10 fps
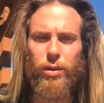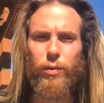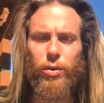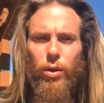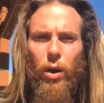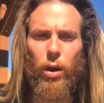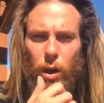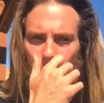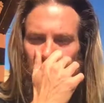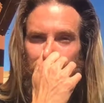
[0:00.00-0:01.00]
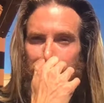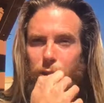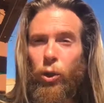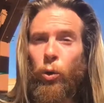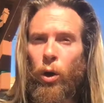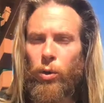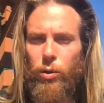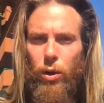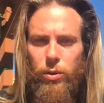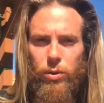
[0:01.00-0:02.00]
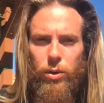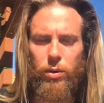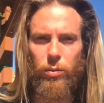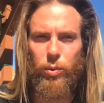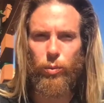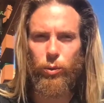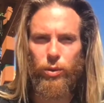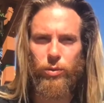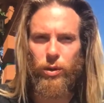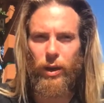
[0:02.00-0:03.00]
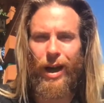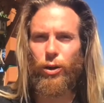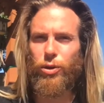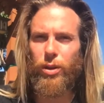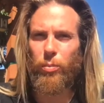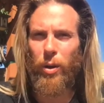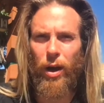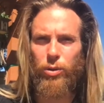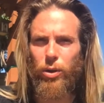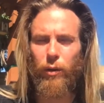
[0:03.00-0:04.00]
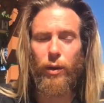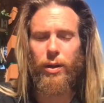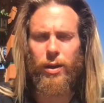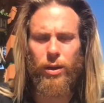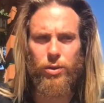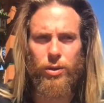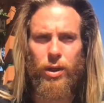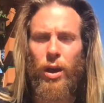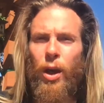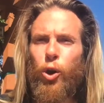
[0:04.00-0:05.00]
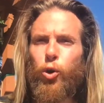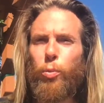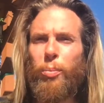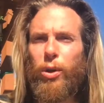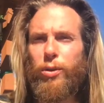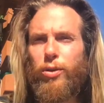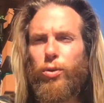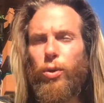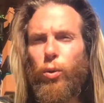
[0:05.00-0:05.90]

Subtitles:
If you saw The Need to Grow, you also saw some people using algae and biochar very intelligently to build soil